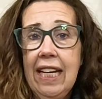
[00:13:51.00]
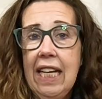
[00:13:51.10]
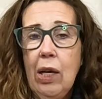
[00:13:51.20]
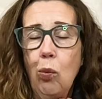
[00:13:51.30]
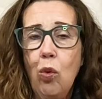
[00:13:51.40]

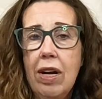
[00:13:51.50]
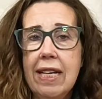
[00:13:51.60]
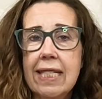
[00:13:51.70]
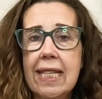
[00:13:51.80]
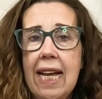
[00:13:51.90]
it
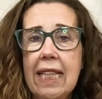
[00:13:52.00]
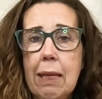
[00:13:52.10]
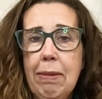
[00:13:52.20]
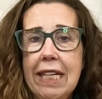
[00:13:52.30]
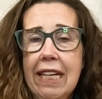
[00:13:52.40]
was at the
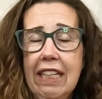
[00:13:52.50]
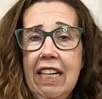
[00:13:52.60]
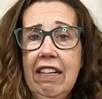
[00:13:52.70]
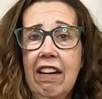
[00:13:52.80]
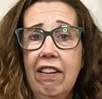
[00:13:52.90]

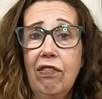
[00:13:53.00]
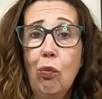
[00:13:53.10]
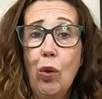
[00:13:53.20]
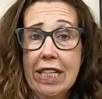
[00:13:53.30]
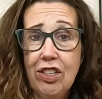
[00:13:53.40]
beginning of
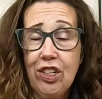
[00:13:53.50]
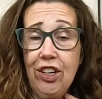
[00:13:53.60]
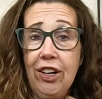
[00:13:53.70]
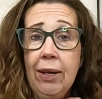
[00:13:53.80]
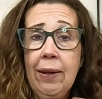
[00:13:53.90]

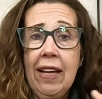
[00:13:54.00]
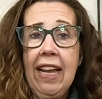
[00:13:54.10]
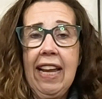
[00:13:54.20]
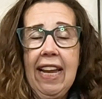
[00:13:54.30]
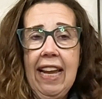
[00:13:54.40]
winter,
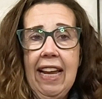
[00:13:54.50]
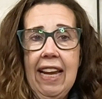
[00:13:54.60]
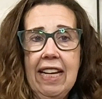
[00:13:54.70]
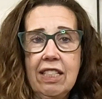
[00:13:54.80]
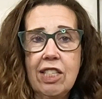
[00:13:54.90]

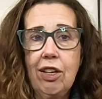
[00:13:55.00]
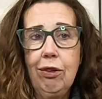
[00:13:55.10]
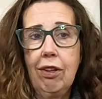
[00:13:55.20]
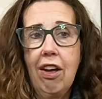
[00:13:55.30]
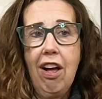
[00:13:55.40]
and so
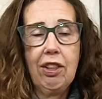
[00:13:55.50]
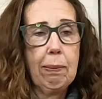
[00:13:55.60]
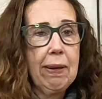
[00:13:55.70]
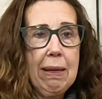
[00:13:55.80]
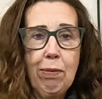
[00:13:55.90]
all the
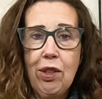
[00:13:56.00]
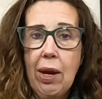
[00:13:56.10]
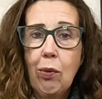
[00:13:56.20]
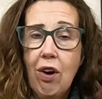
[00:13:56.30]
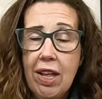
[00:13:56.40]
people
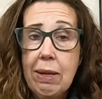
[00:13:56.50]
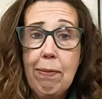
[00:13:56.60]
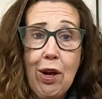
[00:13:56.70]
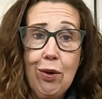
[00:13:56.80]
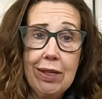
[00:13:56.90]
that were on the
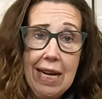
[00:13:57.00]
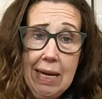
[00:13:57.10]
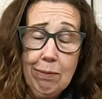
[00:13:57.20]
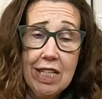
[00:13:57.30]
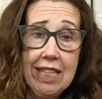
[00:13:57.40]
boat
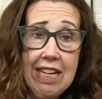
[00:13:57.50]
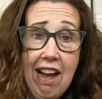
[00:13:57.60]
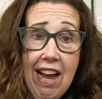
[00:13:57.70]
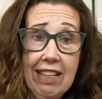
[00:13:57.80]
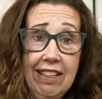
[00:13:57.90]
came to the
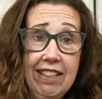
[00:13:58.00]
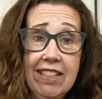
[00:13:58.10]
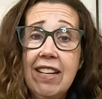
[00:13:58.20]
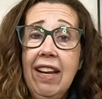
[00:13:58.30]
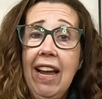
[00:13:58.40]

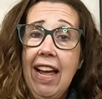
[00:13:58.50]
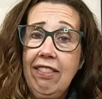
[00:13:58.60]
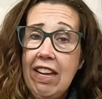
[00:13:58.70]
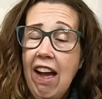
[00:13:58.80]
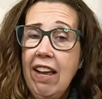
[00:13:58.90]
island, and
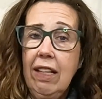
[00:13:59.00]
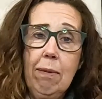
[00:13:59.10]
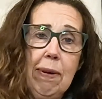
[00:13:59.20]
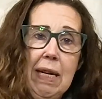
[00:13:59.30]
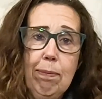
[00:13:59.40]
the
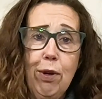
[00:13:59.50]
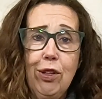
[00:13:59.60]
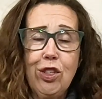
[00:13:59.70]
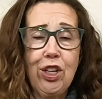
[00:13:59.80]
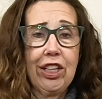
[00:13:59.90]
island people
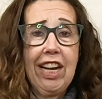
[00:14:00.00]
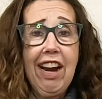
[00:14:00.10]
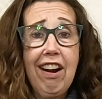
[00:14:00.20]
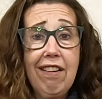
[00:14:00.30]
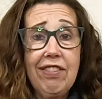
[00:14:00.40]
took
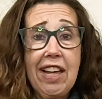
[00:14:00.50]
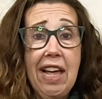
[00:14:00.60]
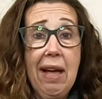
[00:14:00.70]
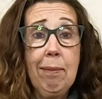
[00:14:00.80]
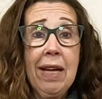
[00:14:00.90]
care of
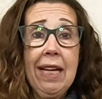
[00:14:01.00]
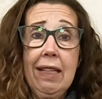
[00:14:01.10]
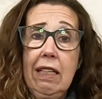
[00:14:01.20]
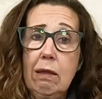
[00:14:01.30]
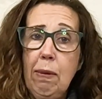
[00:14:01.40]
them.
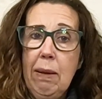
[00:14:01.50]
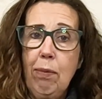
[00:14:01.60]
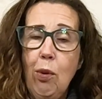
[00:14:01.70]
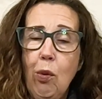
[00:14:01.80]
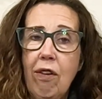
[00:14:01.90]
These
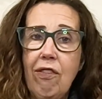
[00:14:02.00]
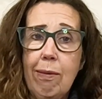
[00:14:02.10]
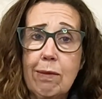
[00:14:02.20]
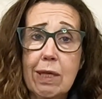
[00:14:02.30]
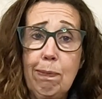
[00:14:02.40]
people were
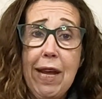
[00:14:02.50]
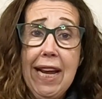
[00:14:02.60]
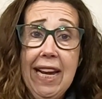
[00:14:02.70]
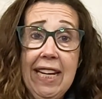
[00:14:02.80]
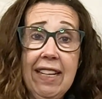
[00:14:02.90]
from
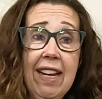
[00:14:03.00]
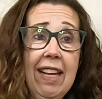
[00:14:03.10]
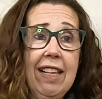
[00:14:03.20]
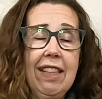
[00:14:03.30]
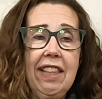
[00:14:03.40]
Spain.
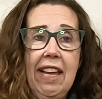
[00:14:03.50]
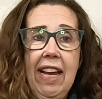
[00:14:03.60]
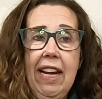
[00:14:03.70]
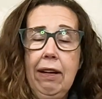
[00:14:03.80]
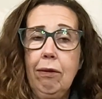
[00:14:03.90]

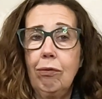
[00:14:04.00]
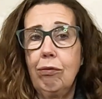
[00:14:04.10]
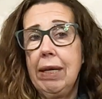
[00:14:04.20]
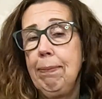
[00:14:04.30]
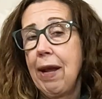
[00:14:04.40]
They
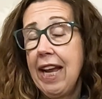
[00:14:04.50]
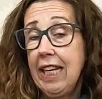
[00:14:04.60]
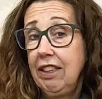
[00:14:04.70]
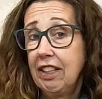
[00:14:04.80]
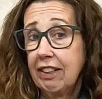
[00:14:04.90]

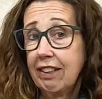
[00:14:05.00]
repaid the